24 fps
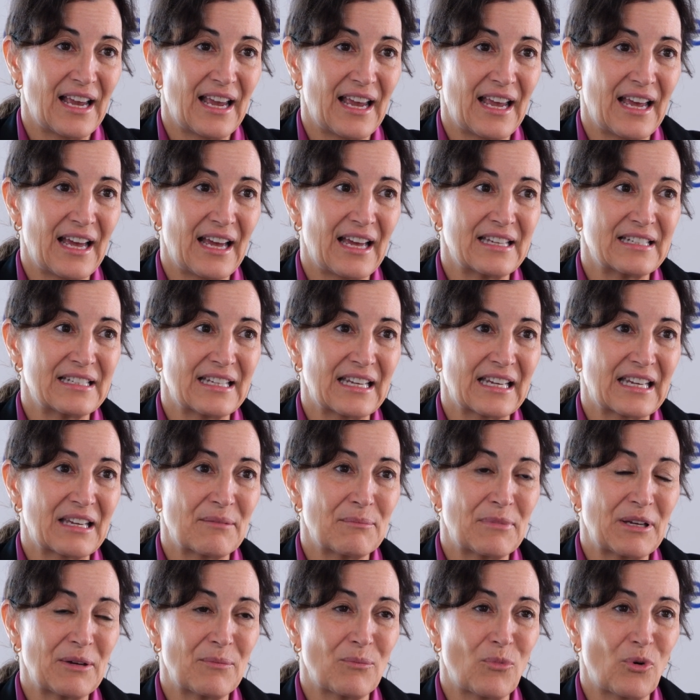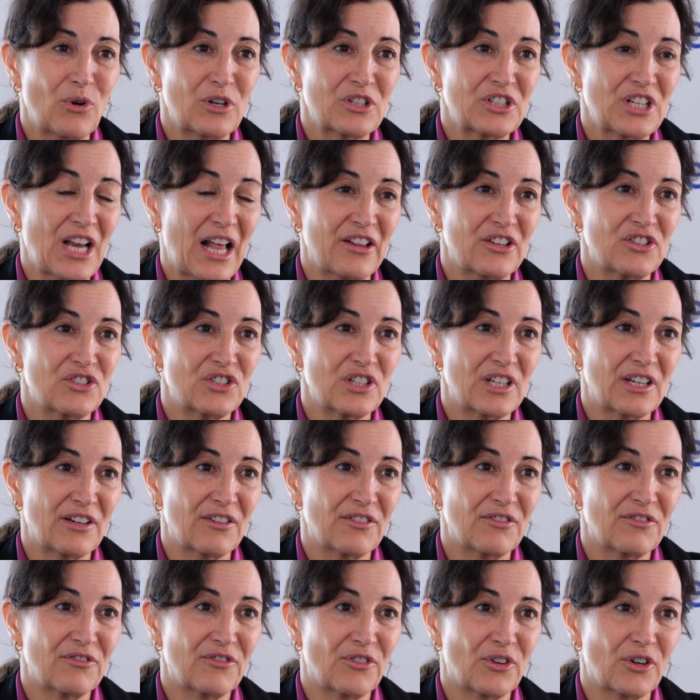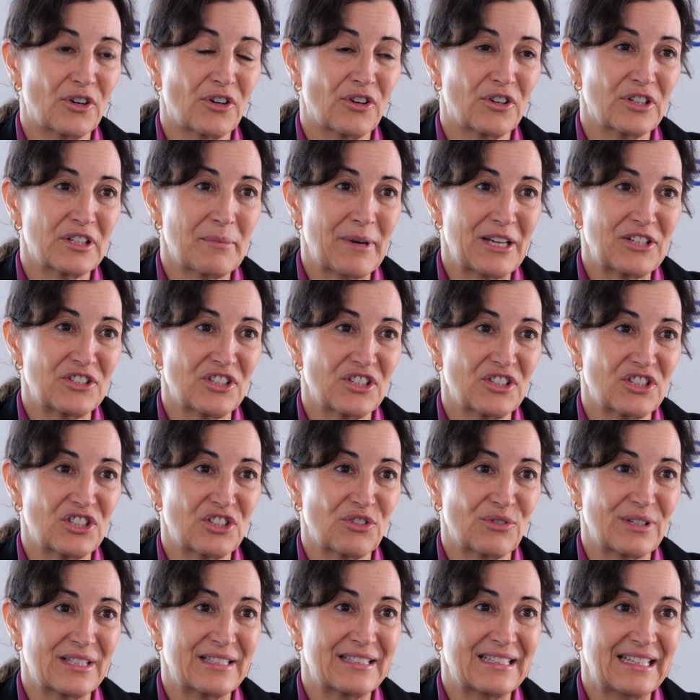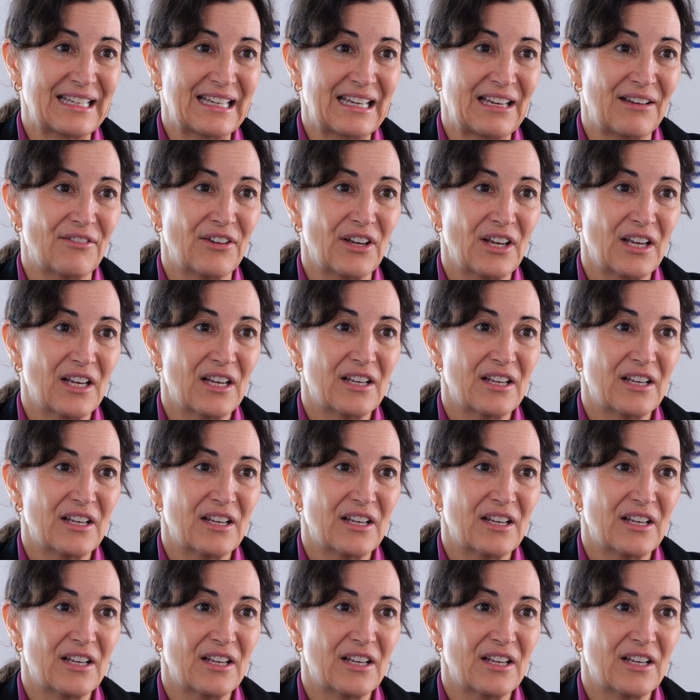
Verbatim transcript: and it can be more challenging for the patients to receive